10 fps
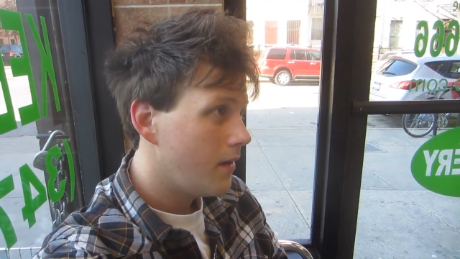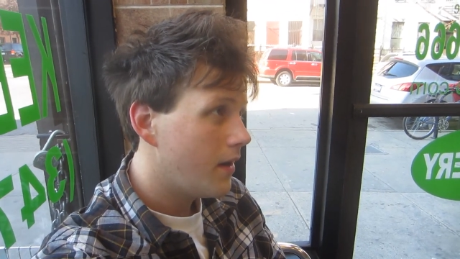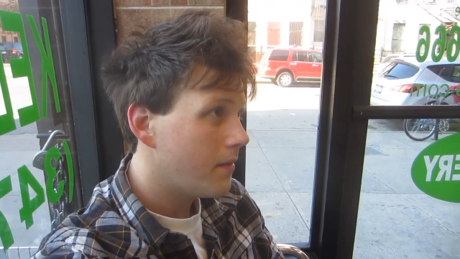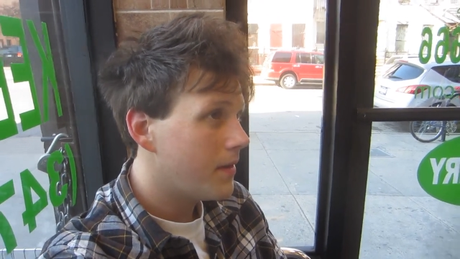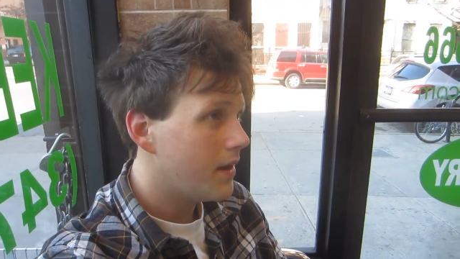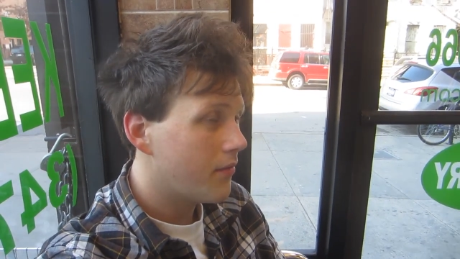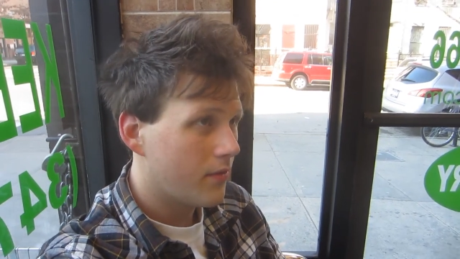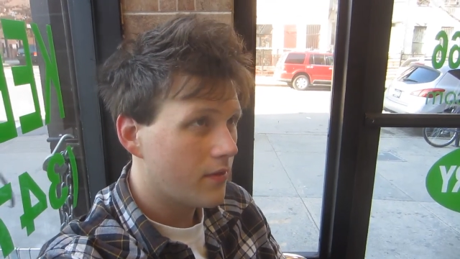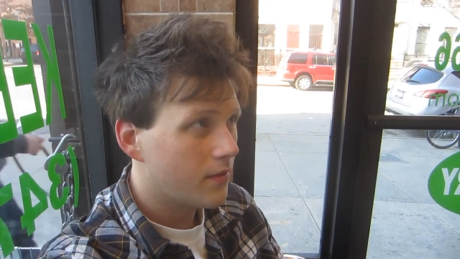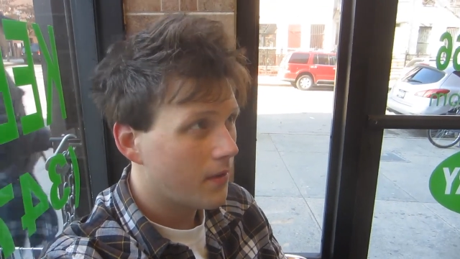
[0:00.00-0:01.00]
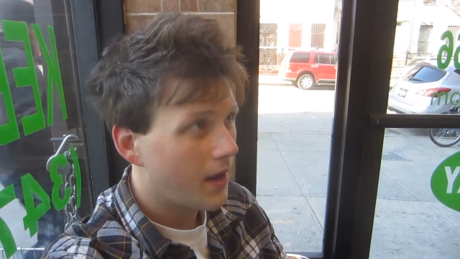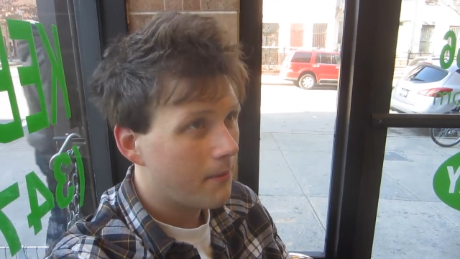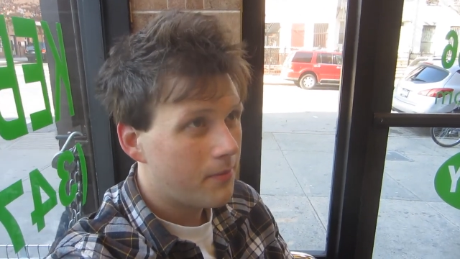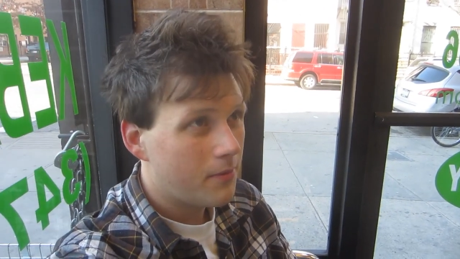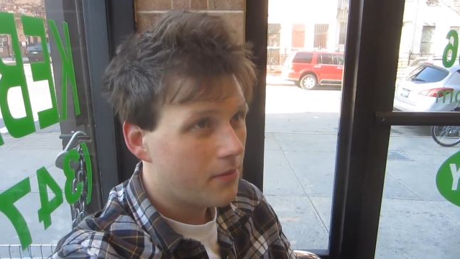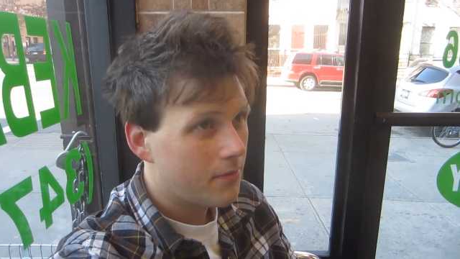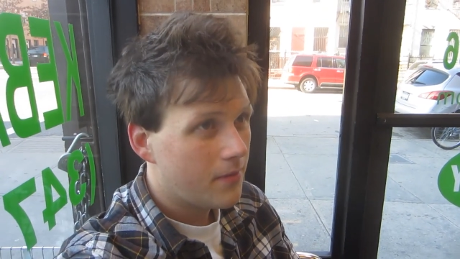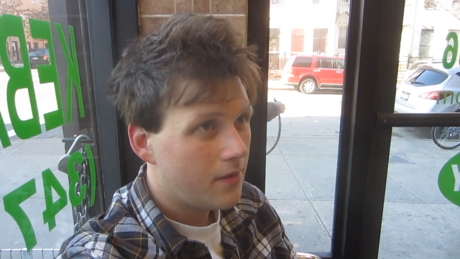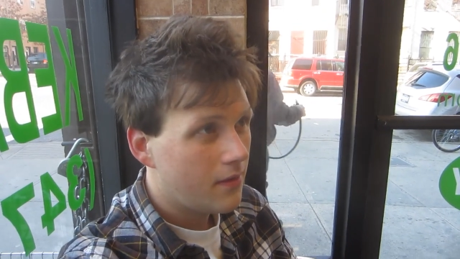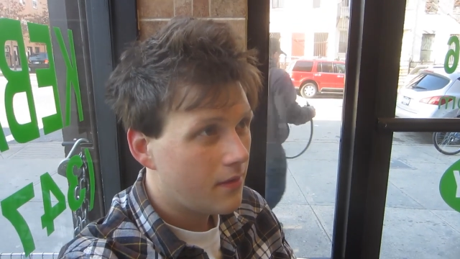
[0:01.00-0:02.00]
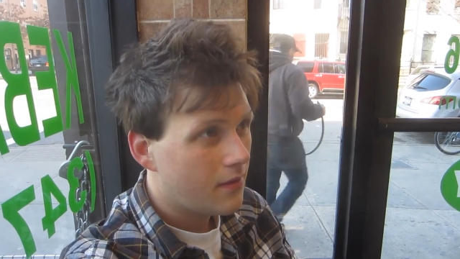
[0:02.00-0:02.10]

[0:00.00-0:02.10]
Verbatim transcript: I'd have made everyone so happy with me.